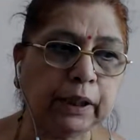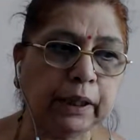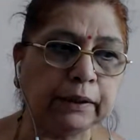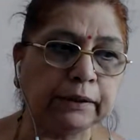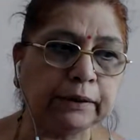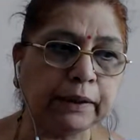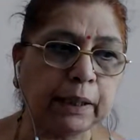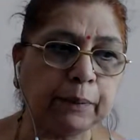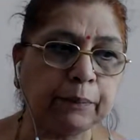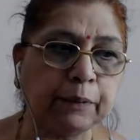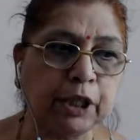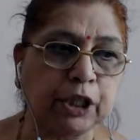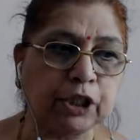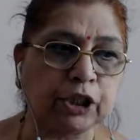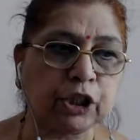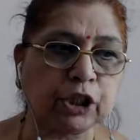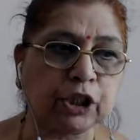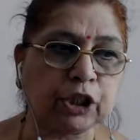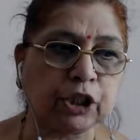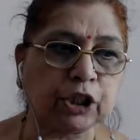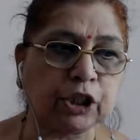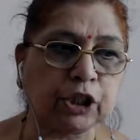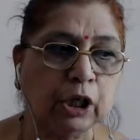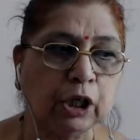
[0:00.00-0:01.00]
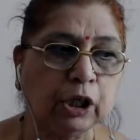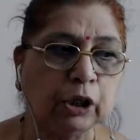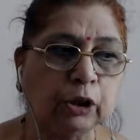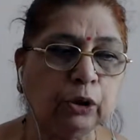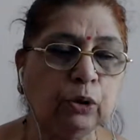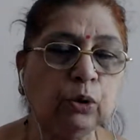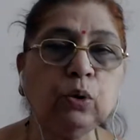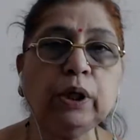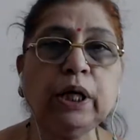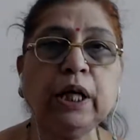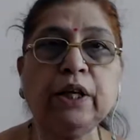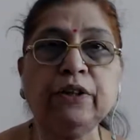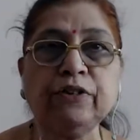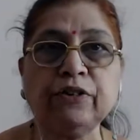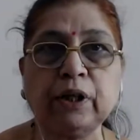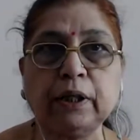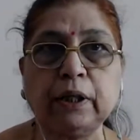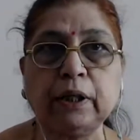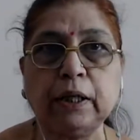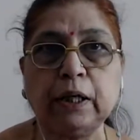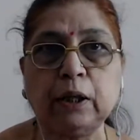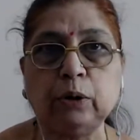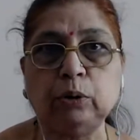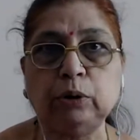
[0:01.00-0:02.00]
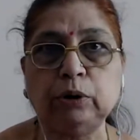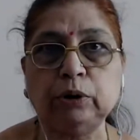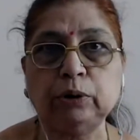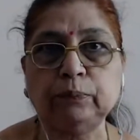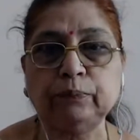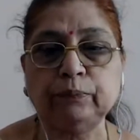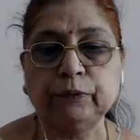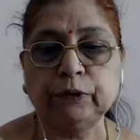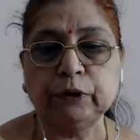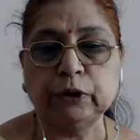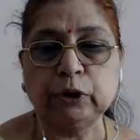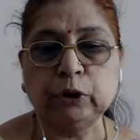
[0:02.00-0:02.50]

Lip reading: examination, 2 days are allowed.